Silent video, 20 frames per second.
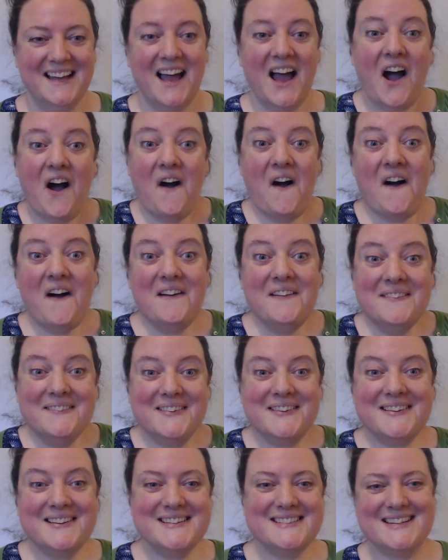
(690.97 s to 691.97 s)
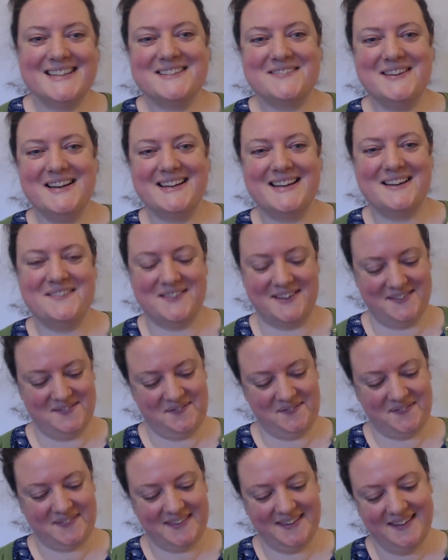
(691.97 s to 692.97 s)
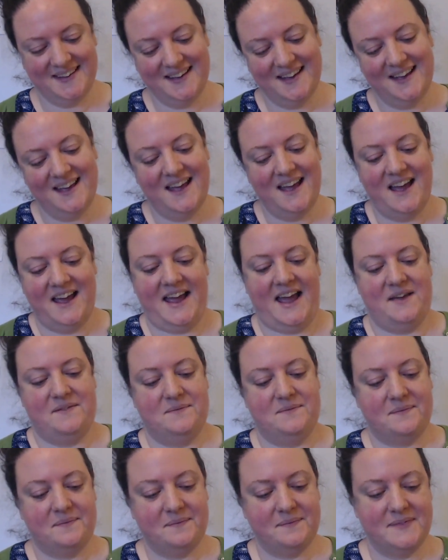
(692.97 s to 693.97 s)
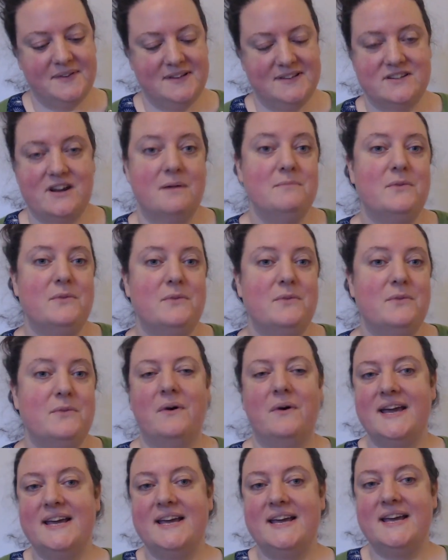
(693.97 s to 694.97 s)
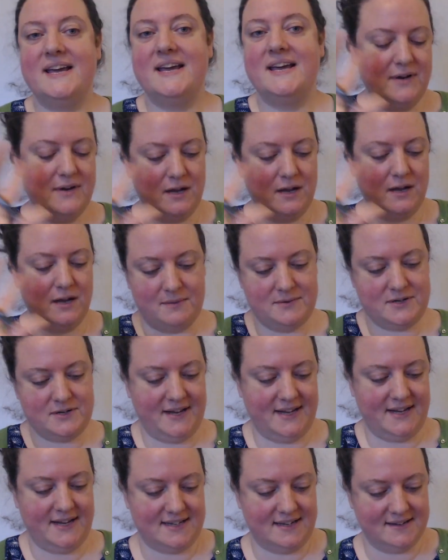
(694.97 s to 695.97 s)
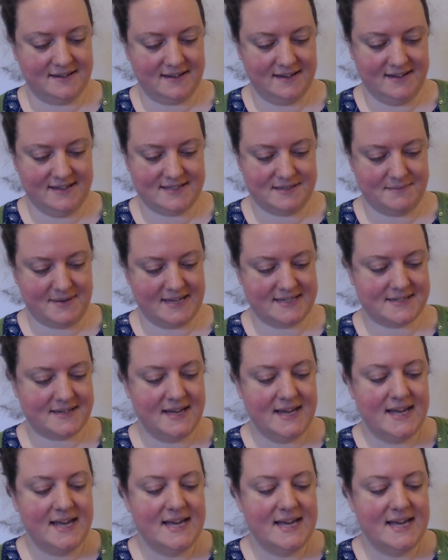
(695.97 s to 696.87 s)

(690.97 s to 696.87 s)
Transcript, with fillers: Oh gosh, that's really clever. Okay, so I'm looking at what he's doing, I'm looking at what I'm doing, it's a mess.